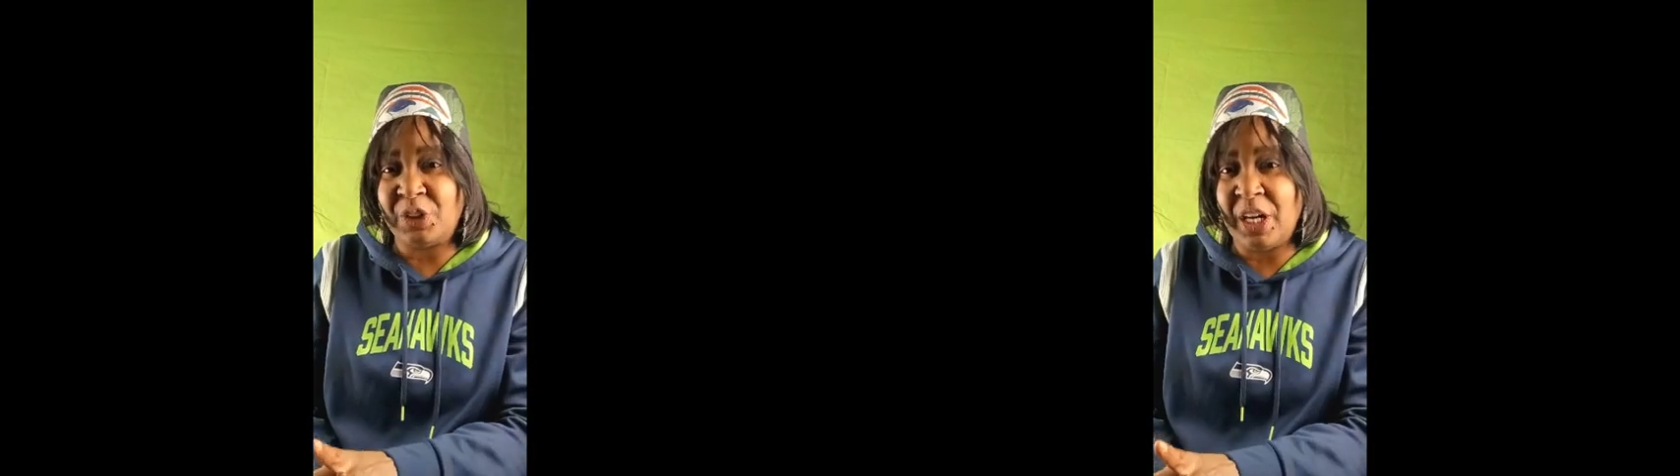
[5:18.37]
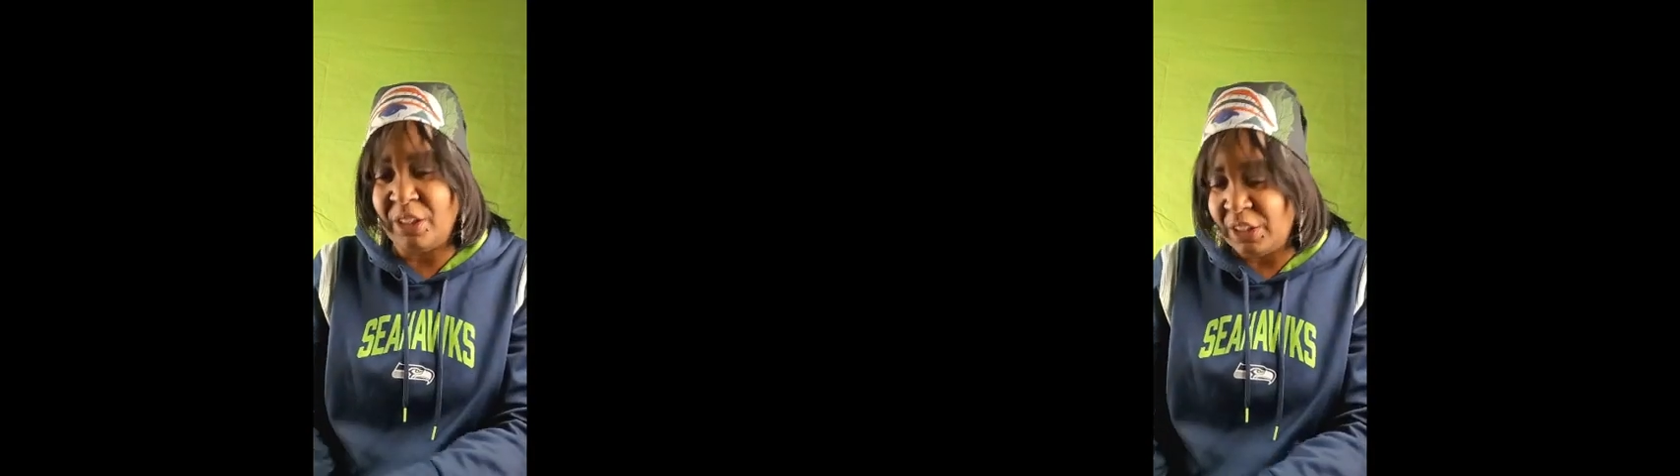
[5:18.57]

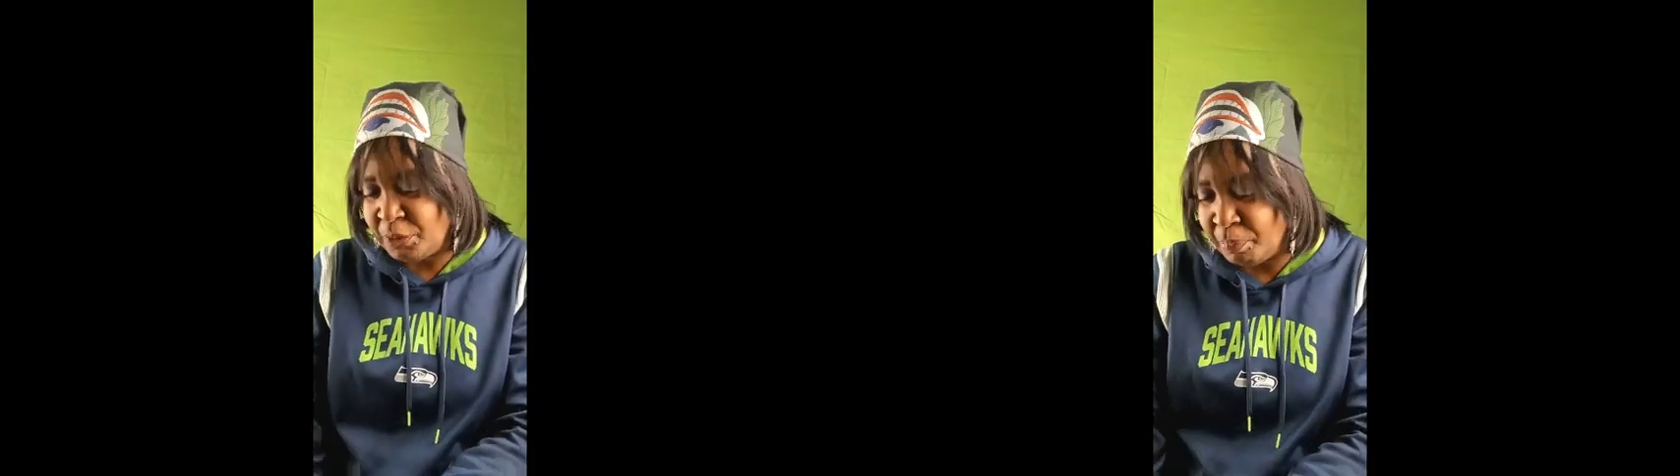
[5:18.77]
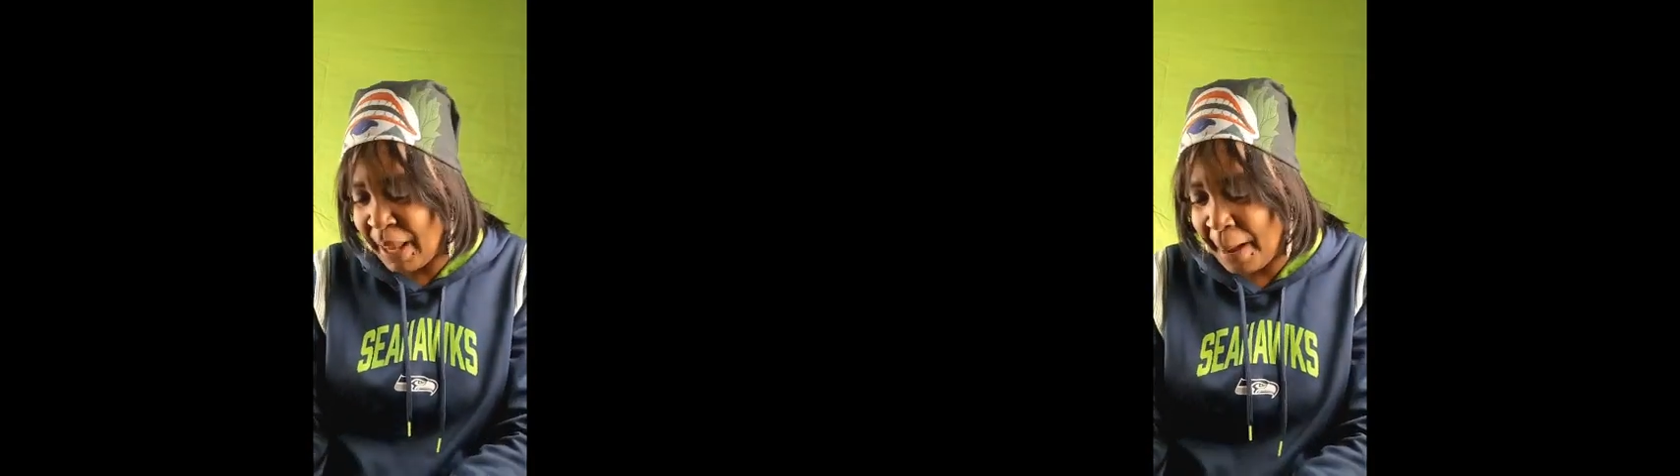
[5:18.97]
She had on
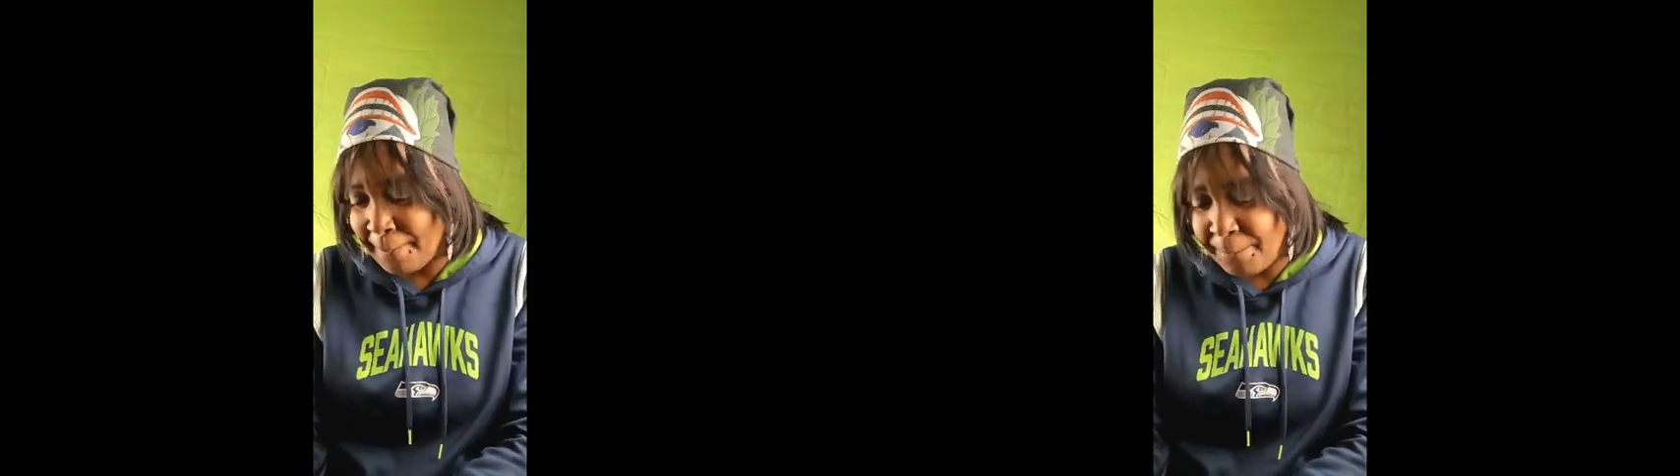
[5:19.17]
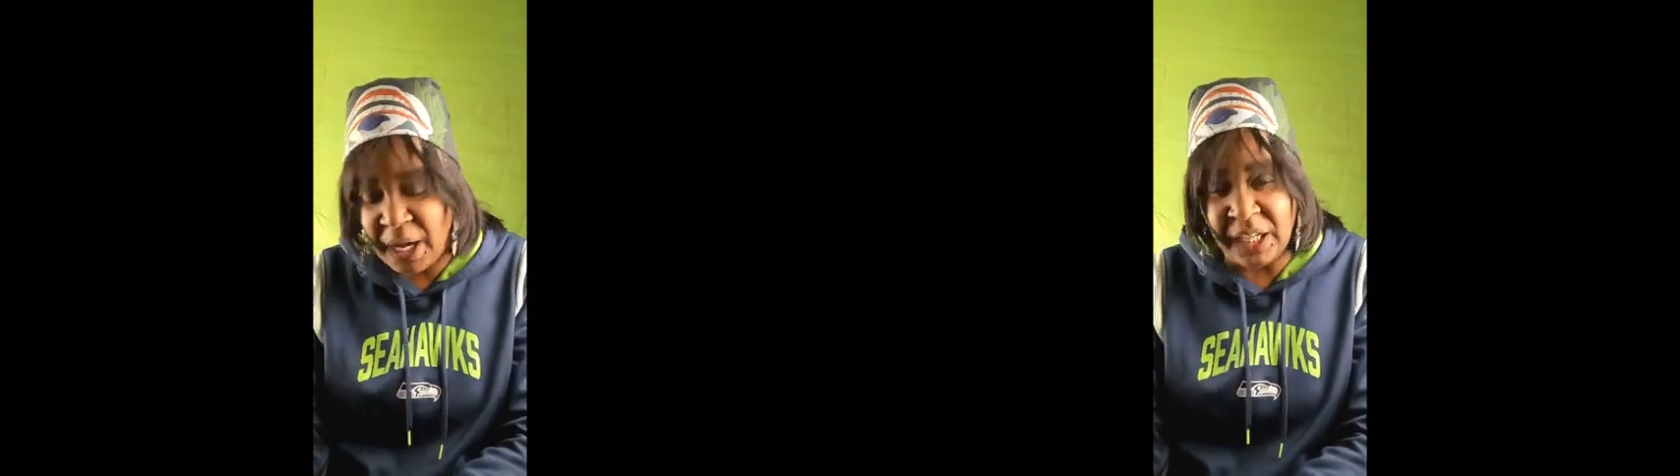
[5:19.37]
these
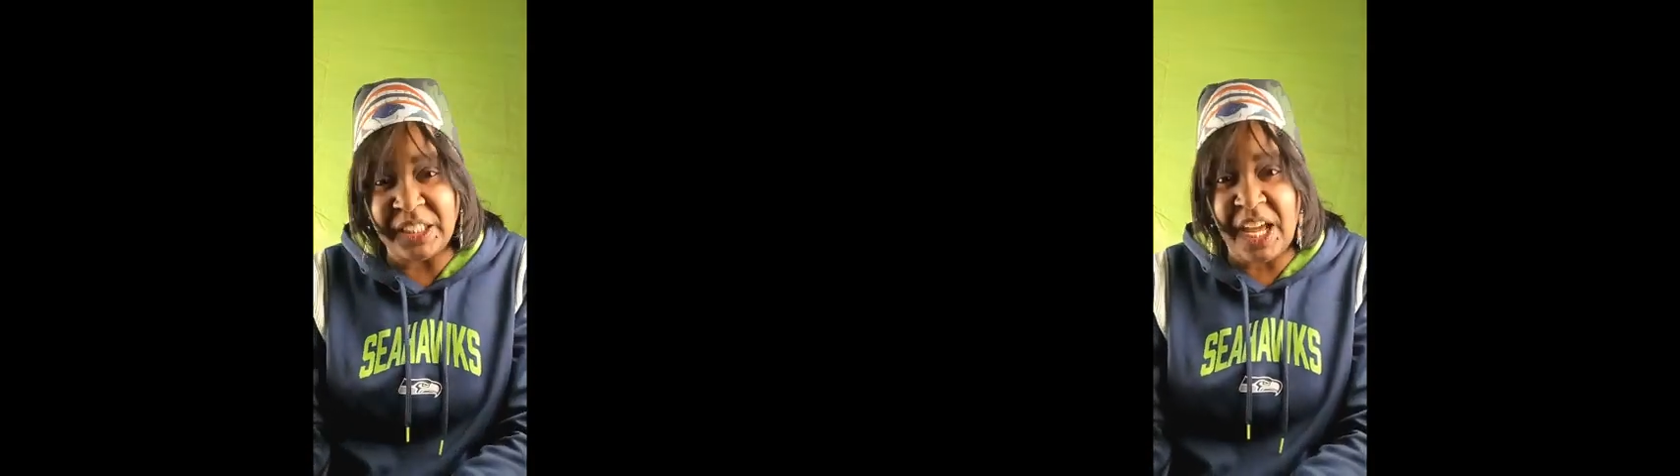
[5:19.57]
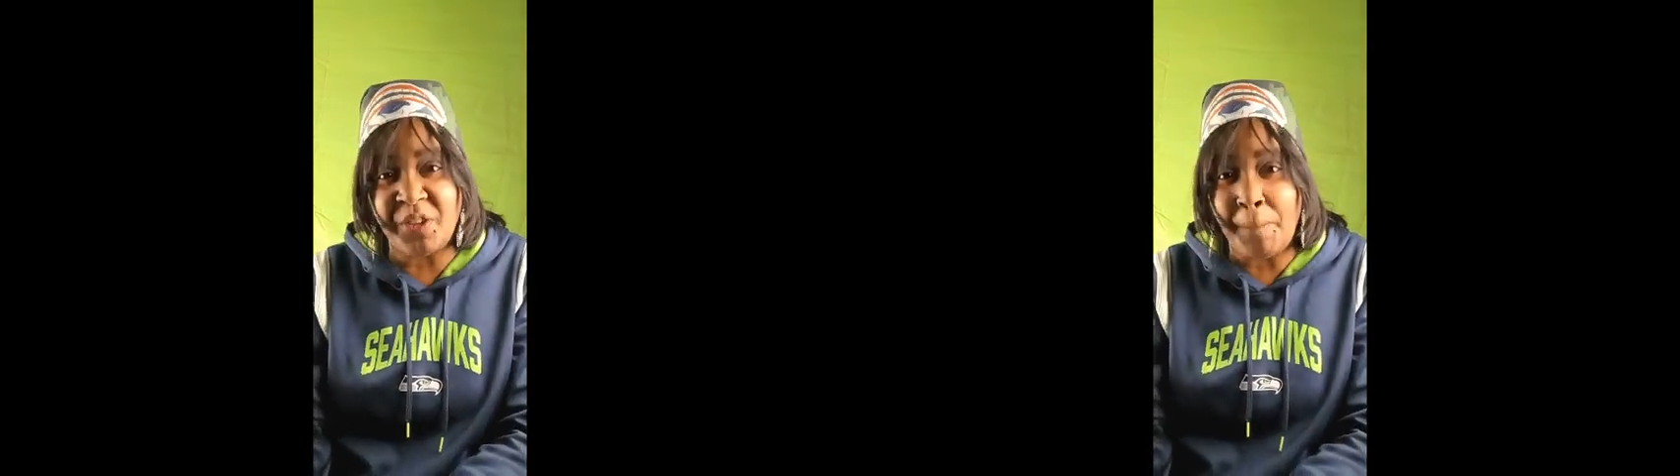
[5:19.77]
black uh,
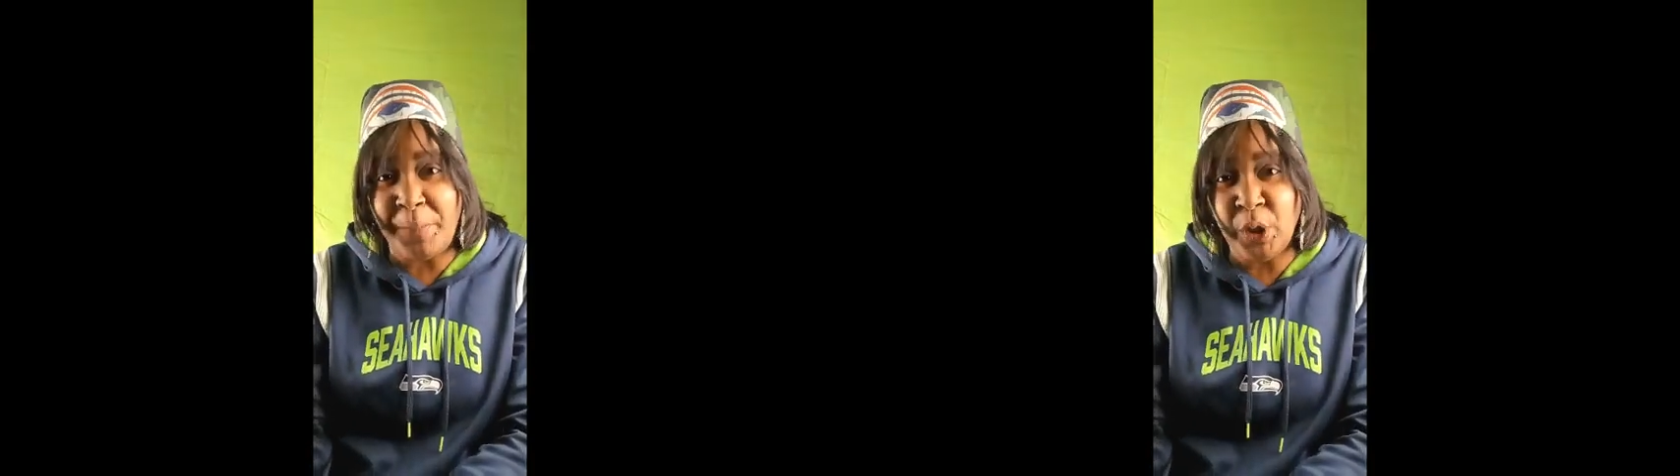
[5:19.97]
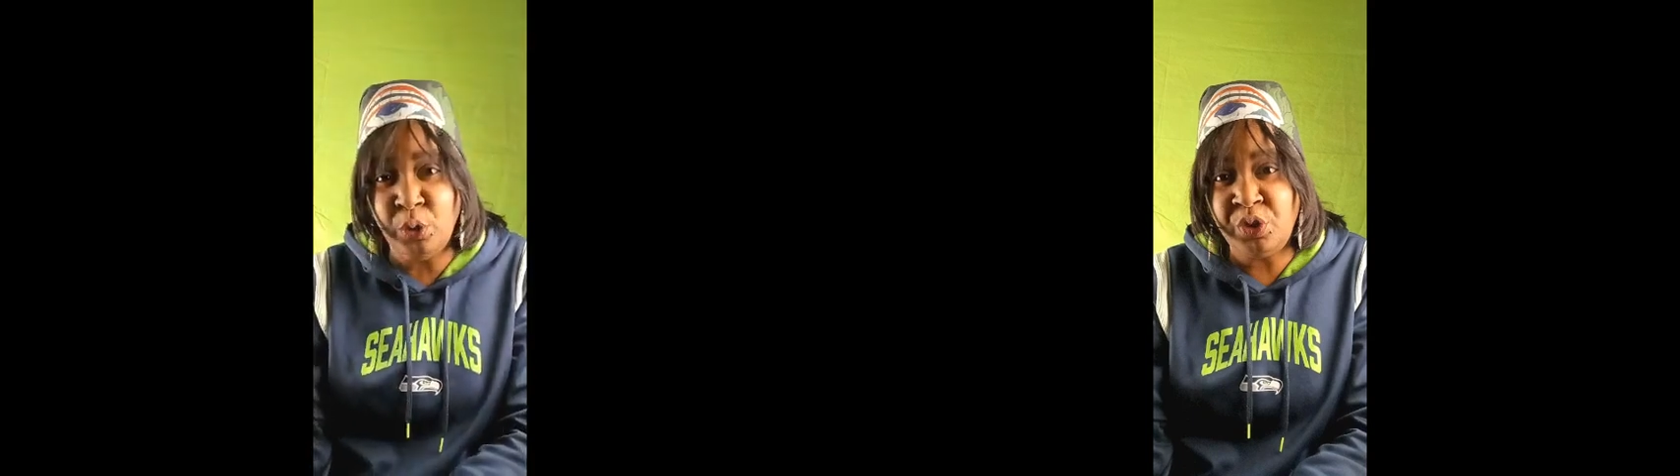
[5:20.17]
leather
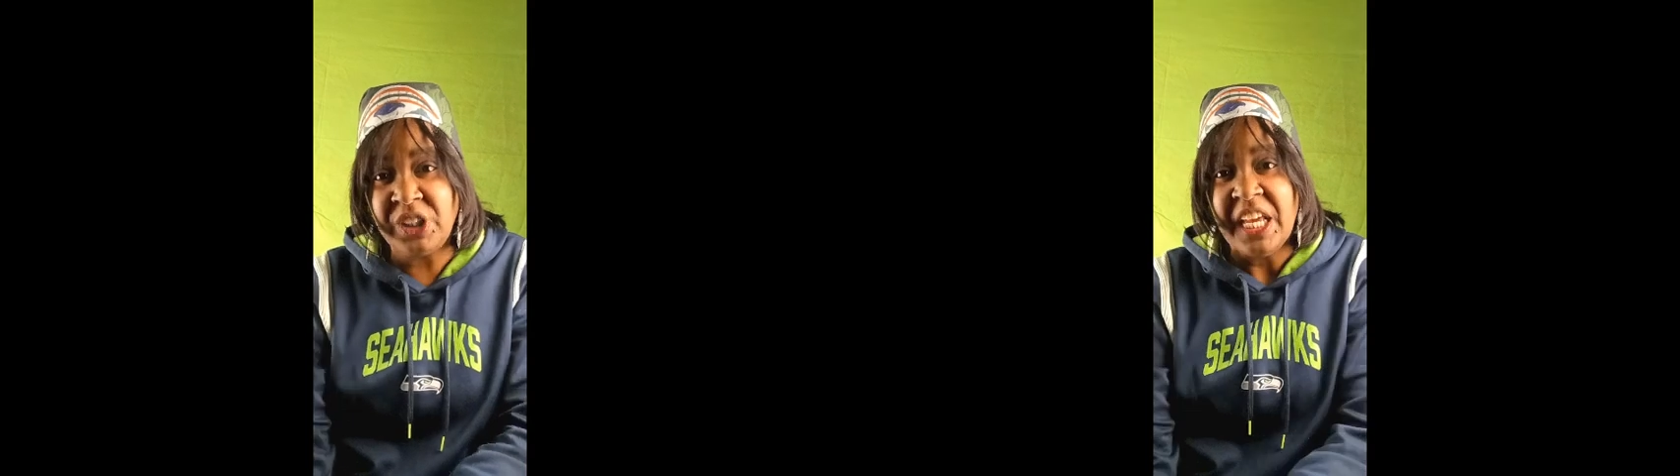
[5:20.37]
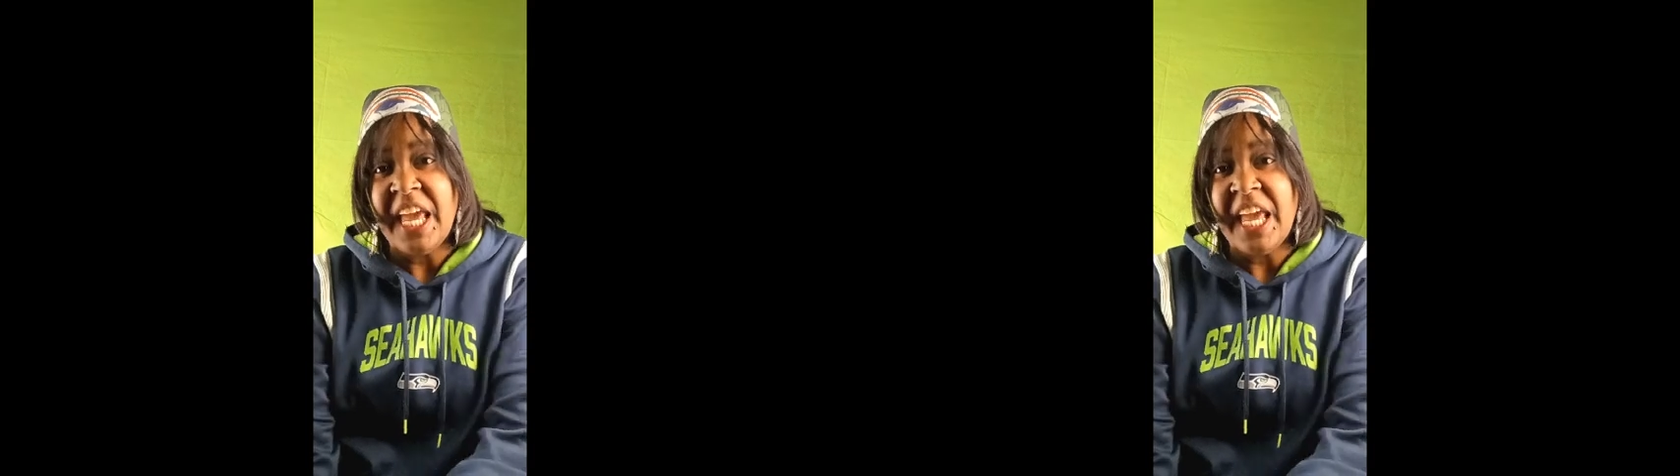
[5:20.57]
boots,